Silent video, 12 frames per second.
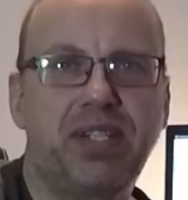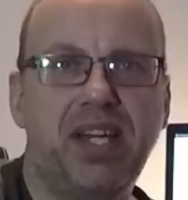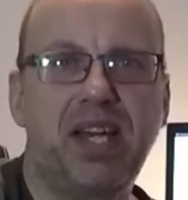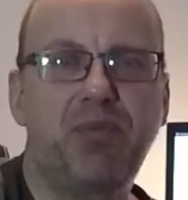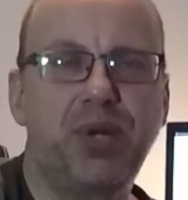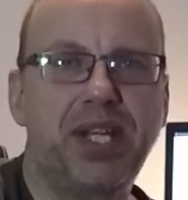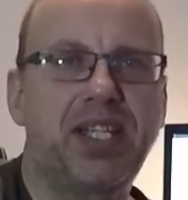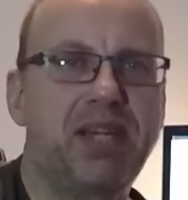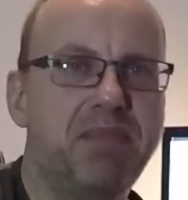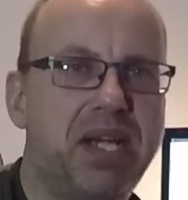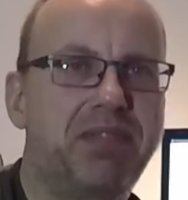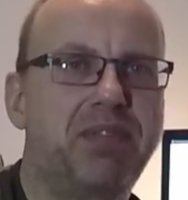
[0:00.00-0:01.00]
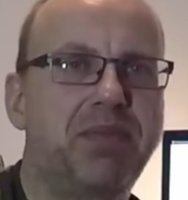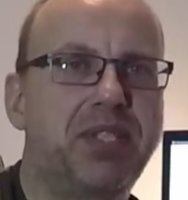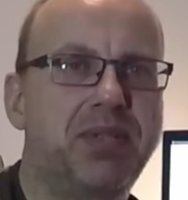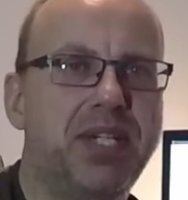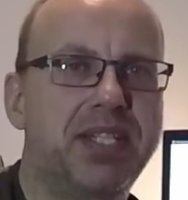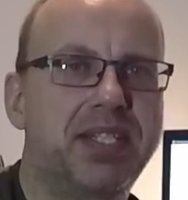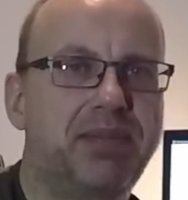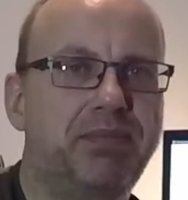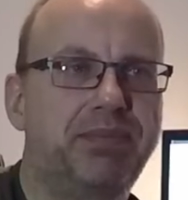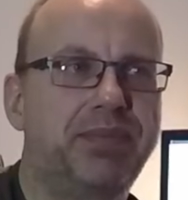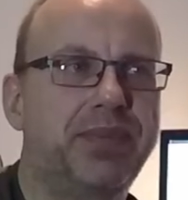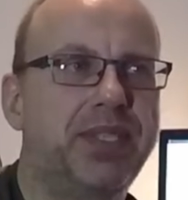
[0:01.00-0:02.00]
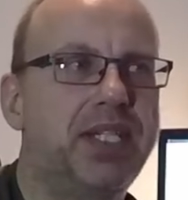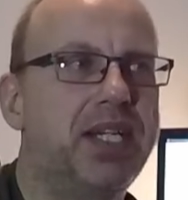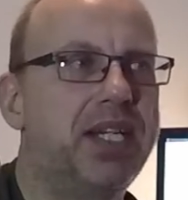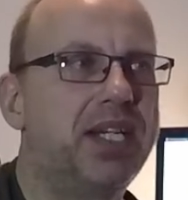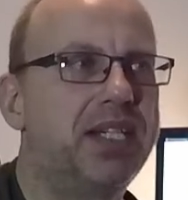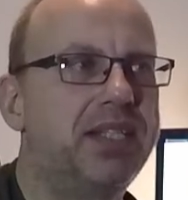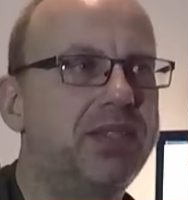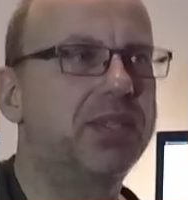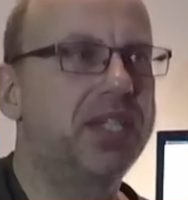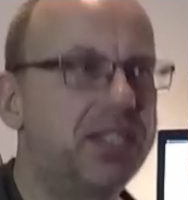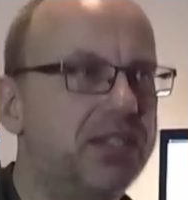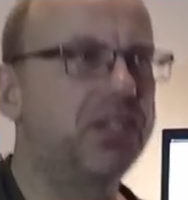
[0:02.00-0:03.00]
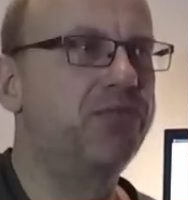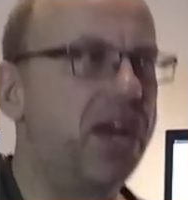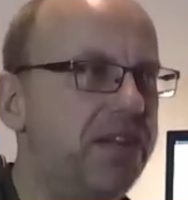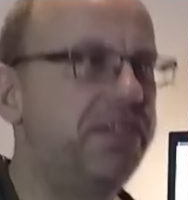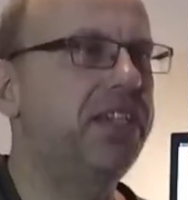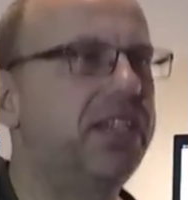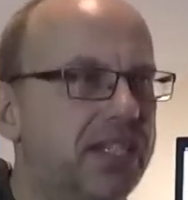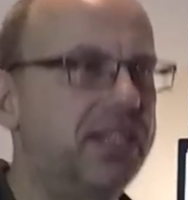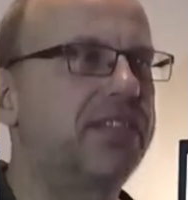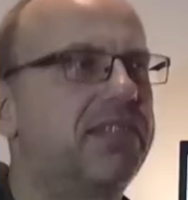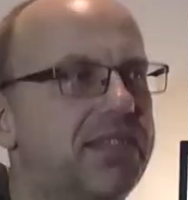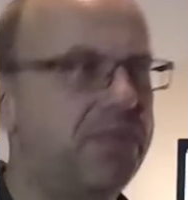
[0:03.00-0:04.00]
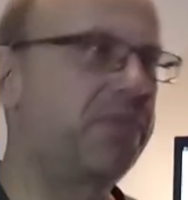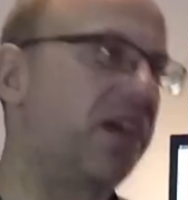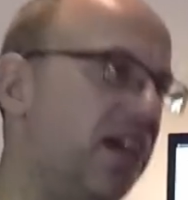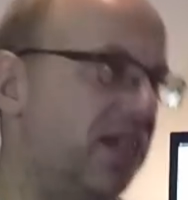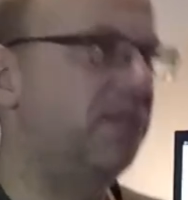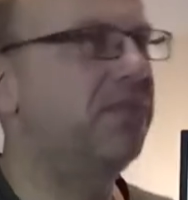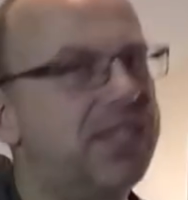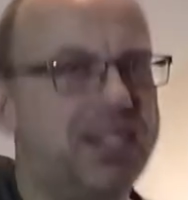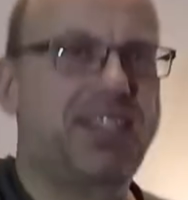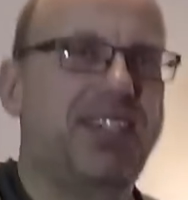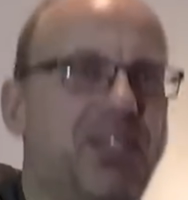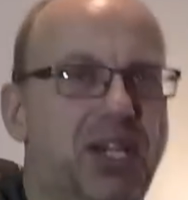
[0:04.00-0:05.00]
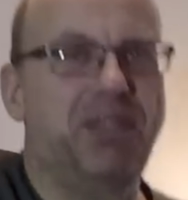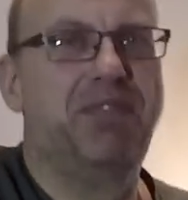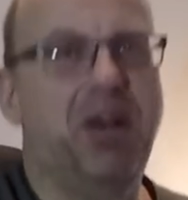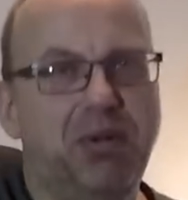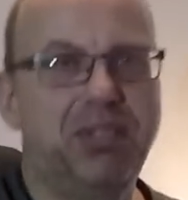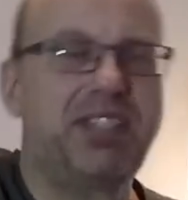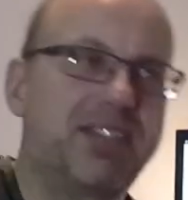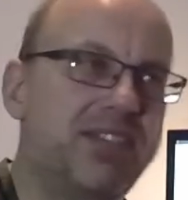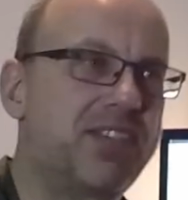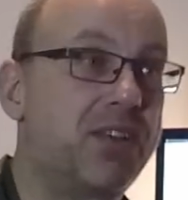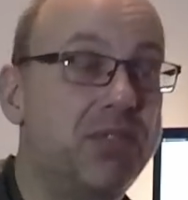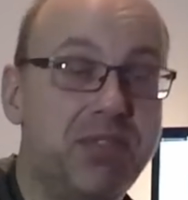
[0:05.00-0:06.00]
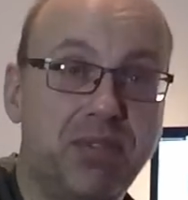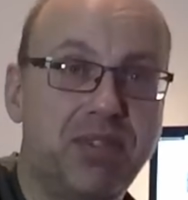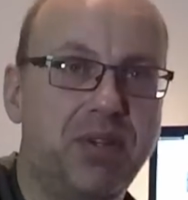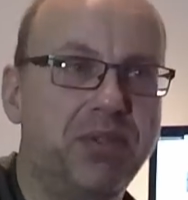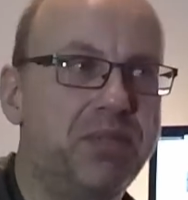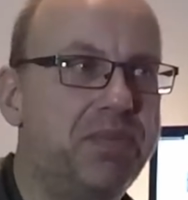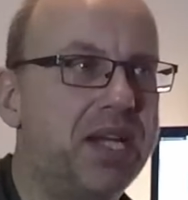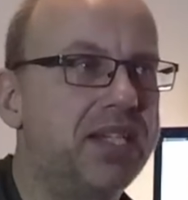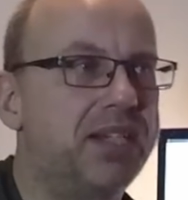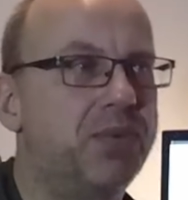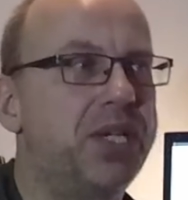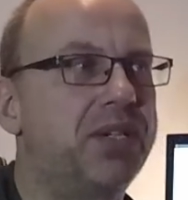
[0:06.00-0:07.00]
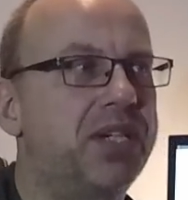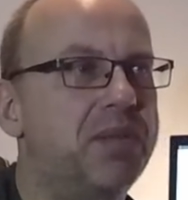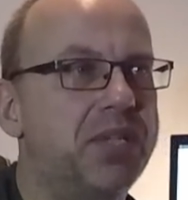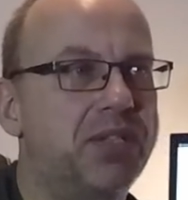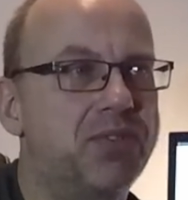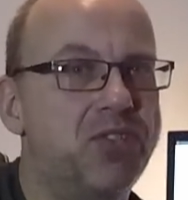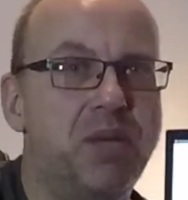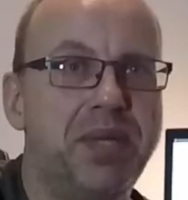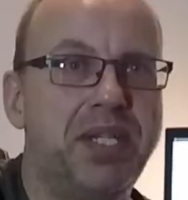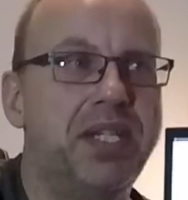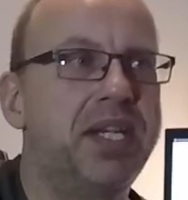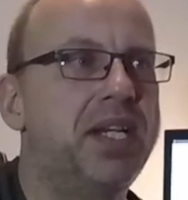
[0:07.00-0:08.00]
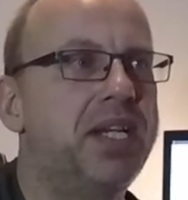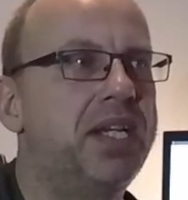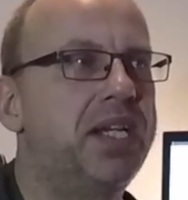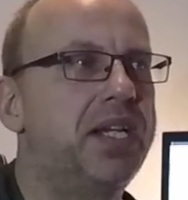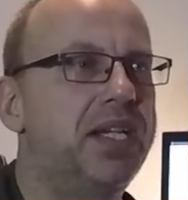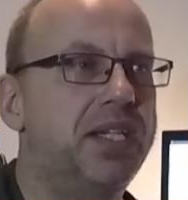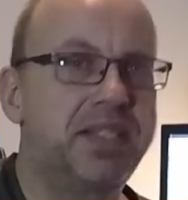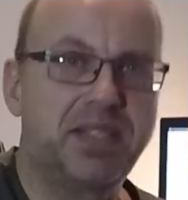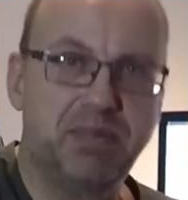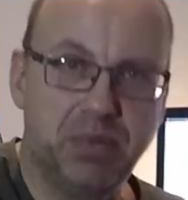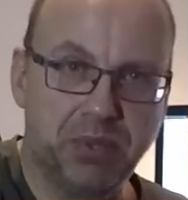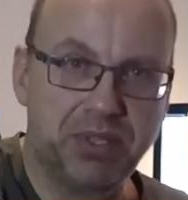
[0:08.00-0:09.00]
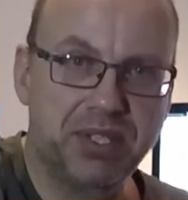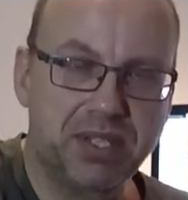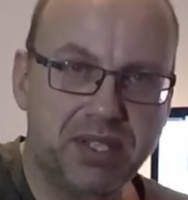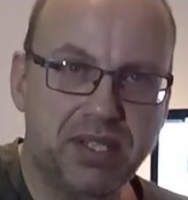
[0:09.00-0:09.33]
time when I came back from the US. In the US you're driving and sometimes you have holes also on the Autobahn, and when you come into Germany it's smooth.